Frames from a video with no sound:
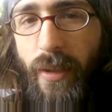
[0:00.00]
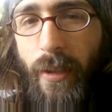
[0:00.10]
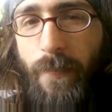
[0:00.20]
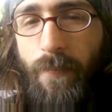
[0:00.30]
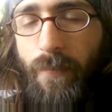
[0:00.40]
it, you
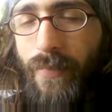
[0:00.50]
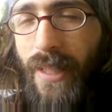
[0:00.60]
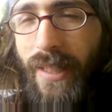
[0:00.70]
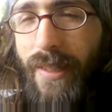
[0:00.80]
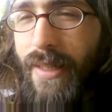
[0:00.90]
know.
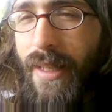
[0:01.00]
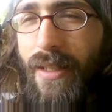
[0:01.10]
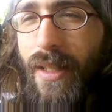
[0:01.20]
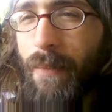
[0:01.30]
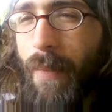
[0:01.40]
Like I
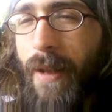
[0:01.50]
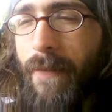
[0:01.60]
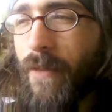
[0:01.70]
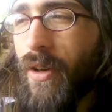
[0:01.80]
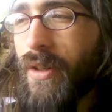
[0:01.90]
said, it's like
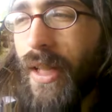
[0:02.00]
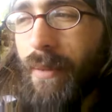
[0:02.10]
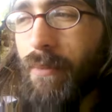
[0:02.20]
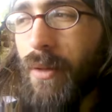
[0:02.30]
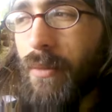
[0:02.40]
paying for a
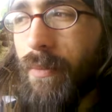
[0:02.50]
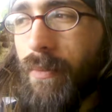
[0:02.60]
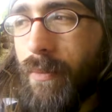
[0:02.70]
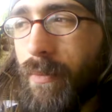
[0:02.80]
light bulb